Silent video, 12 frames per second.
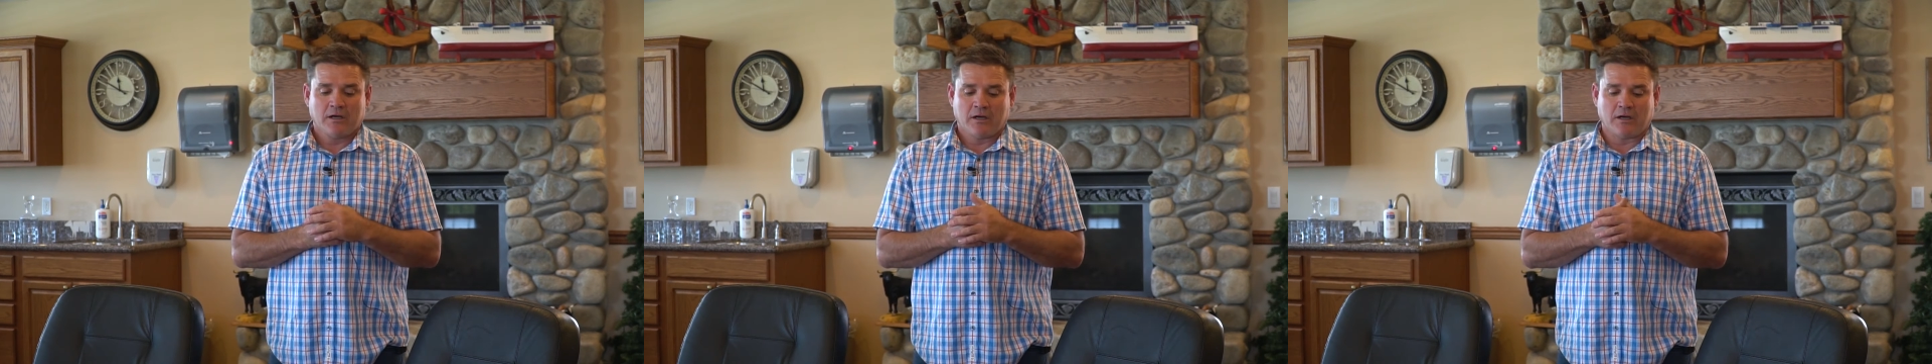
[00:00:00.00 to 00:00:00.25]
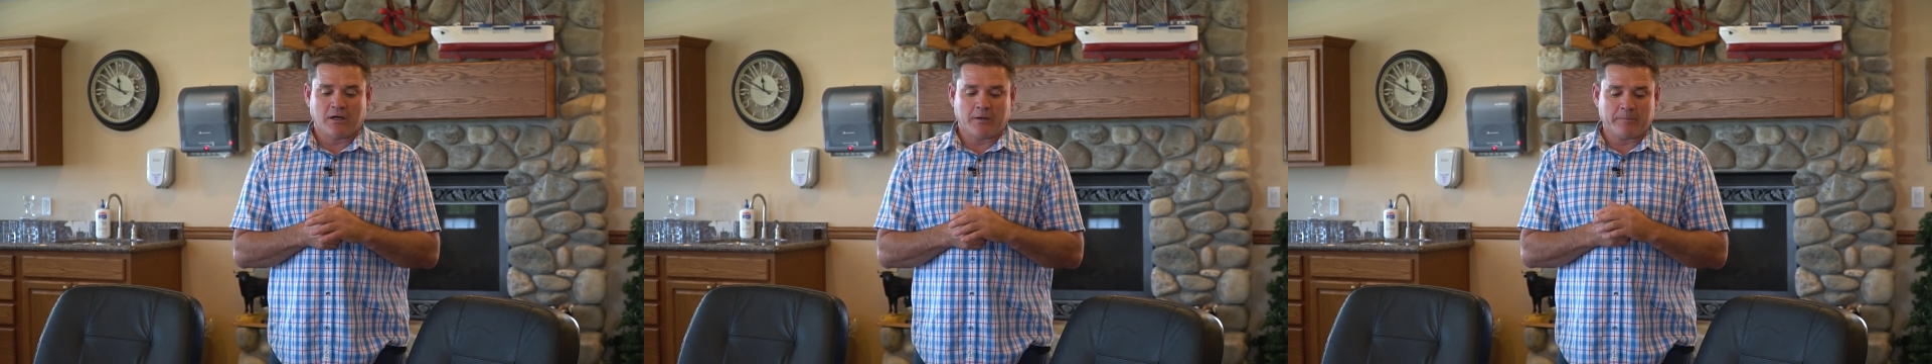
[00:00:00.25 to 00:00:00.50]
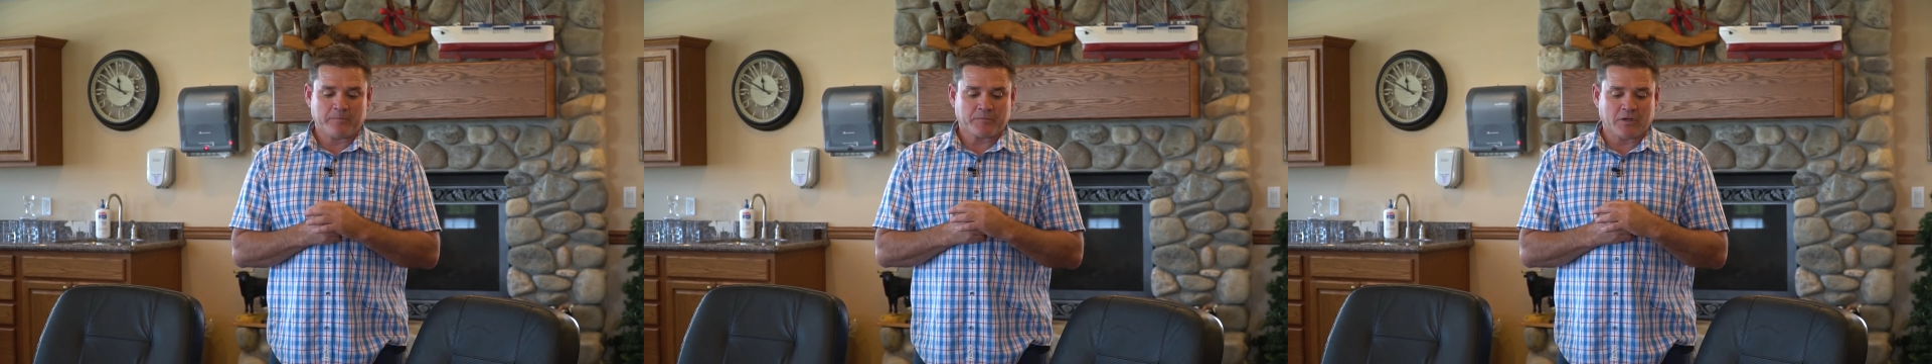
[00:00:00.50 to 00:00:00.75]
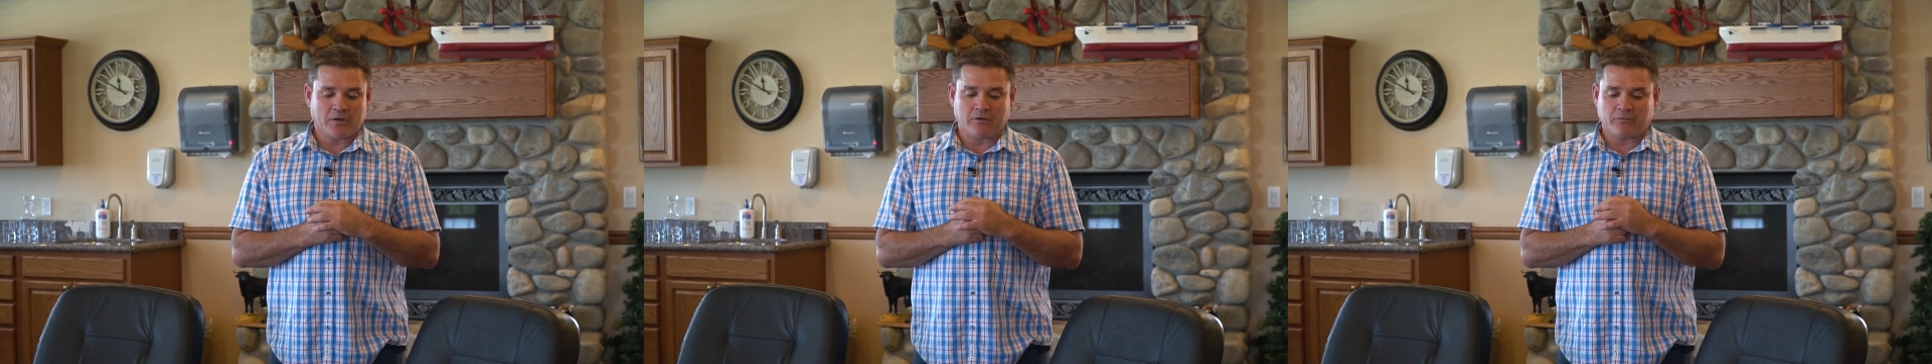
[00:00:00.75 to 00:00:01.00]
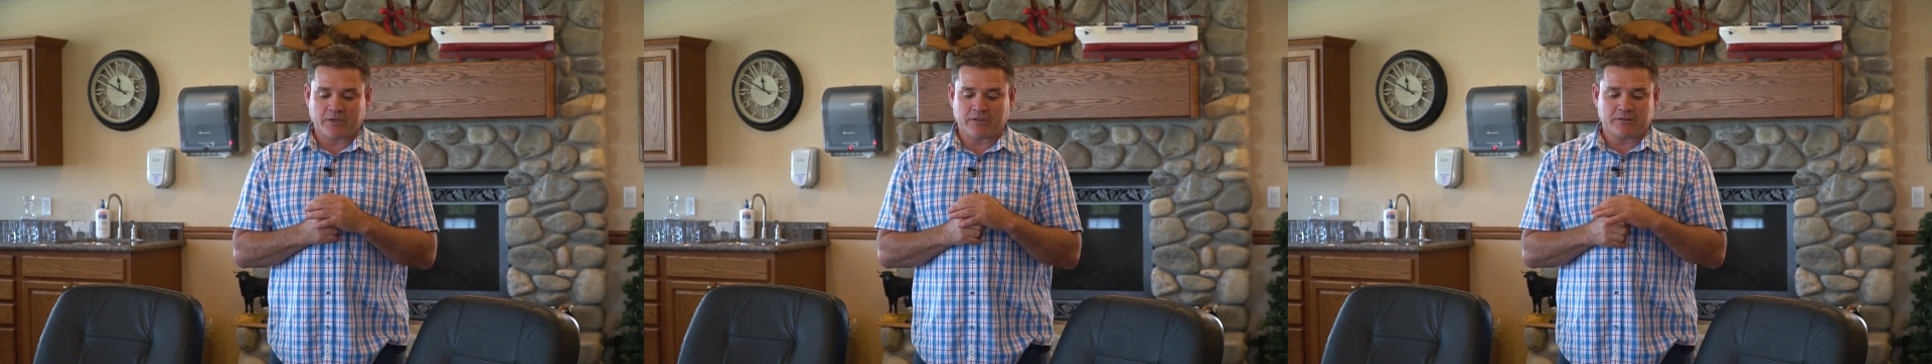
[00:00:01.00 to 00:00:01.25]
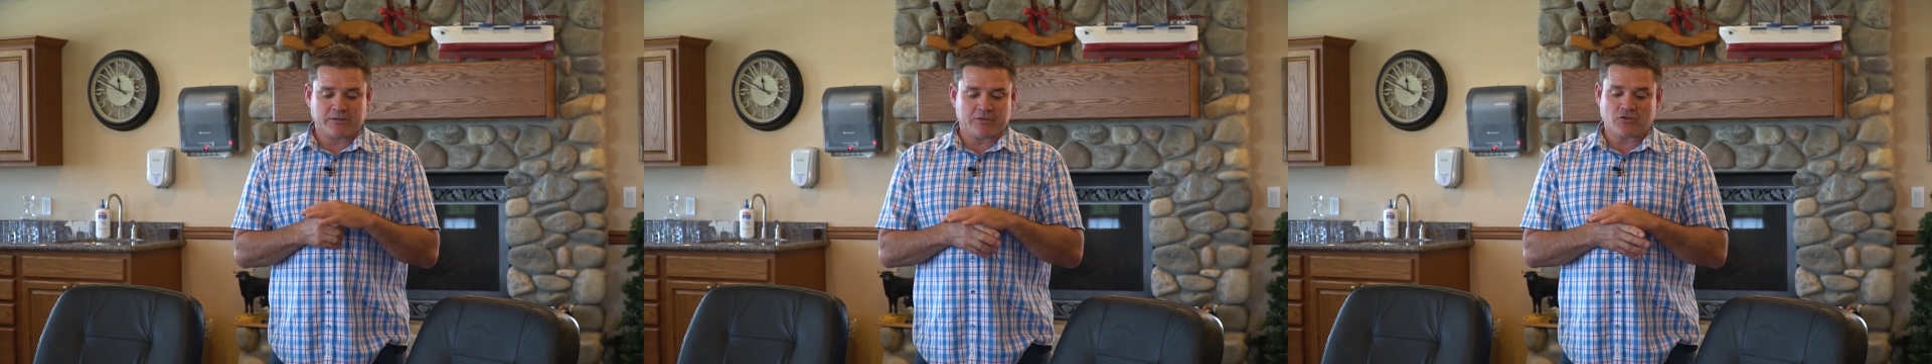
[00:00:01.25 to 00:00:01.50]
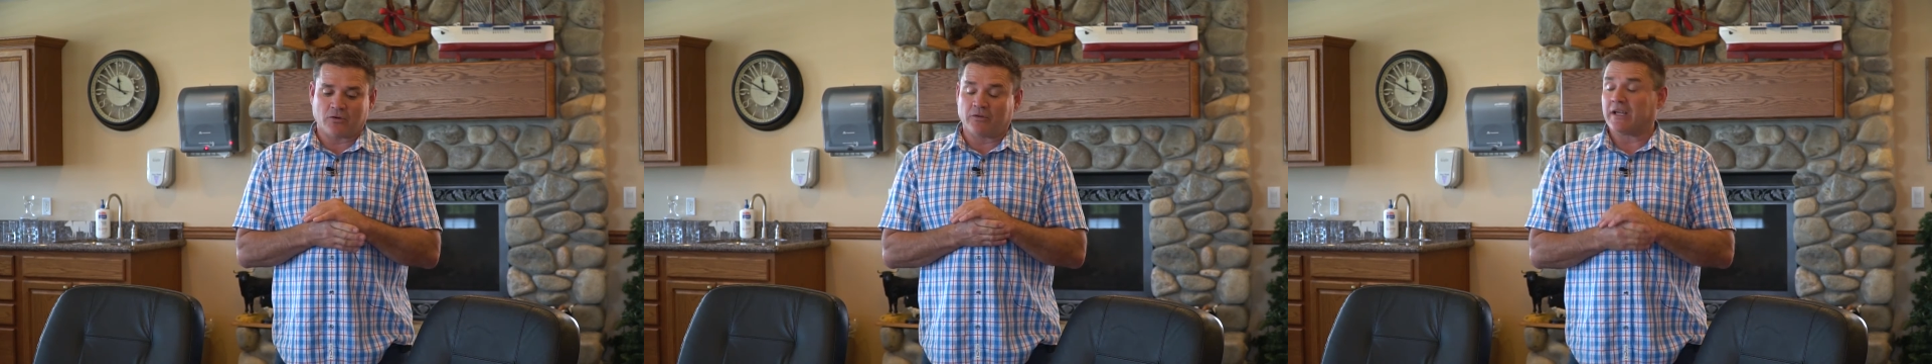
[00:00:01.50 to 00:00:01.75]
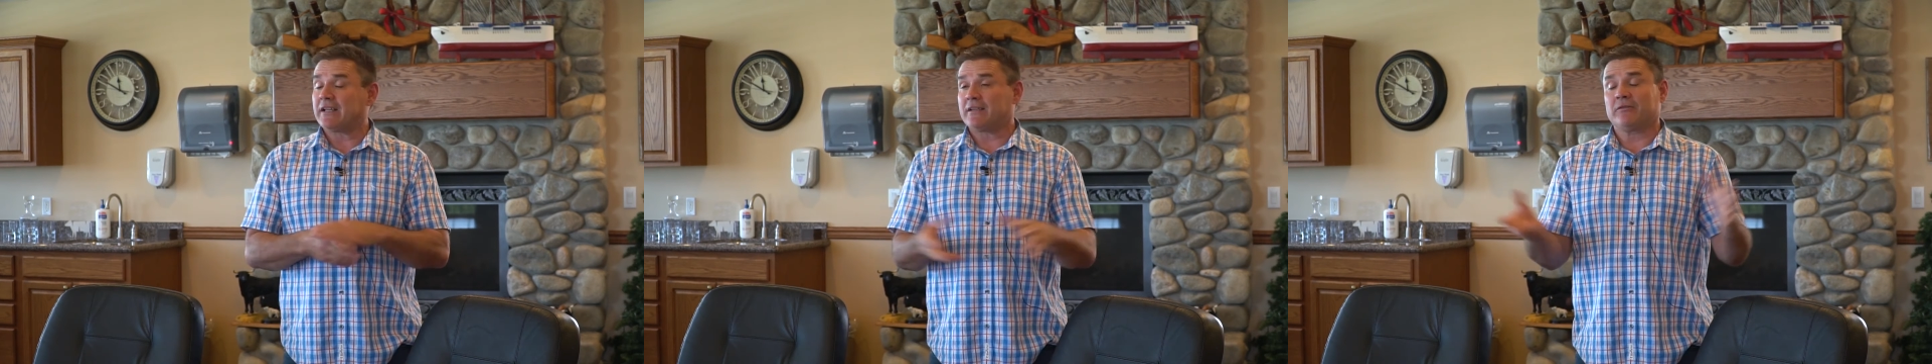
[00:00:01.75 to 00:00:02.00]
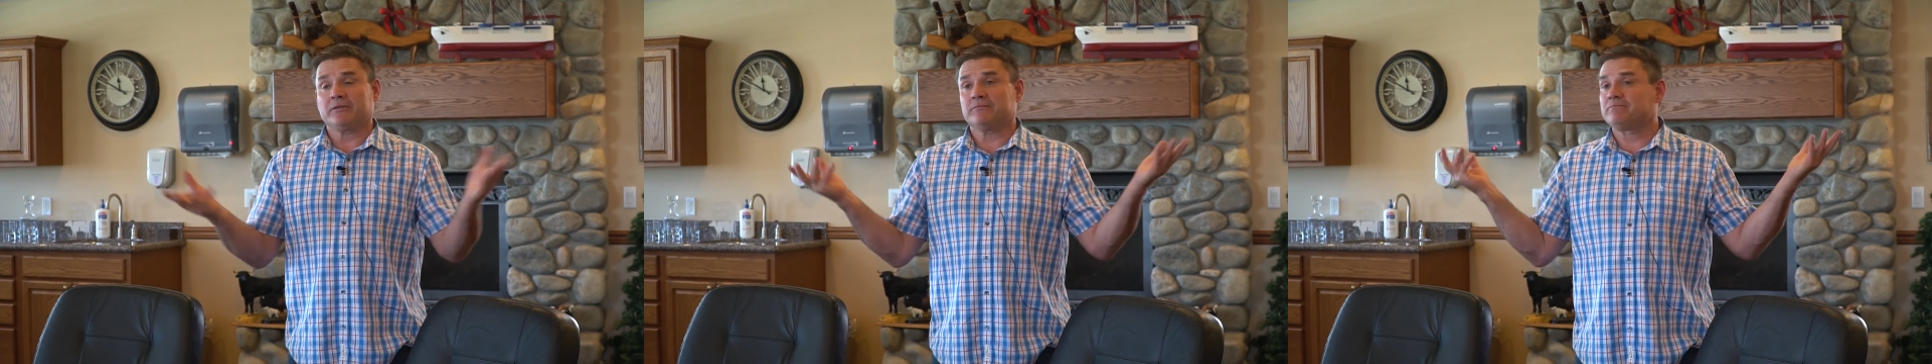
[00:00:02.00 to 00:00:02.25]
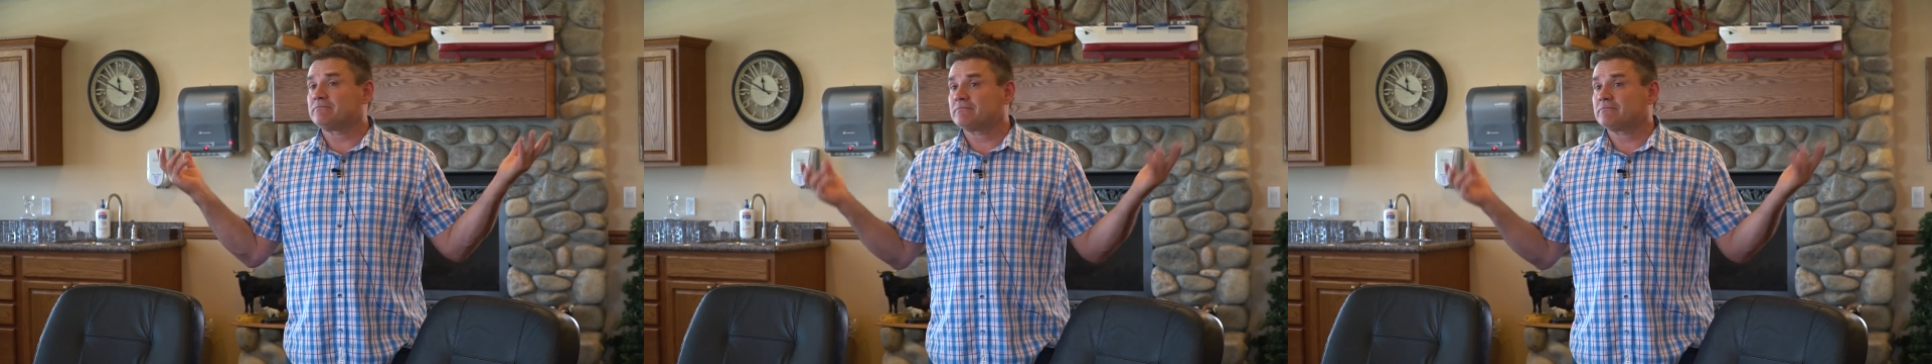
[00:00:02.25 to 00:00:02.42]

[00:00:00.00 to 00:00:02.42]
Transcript: You know, if we could control that, that would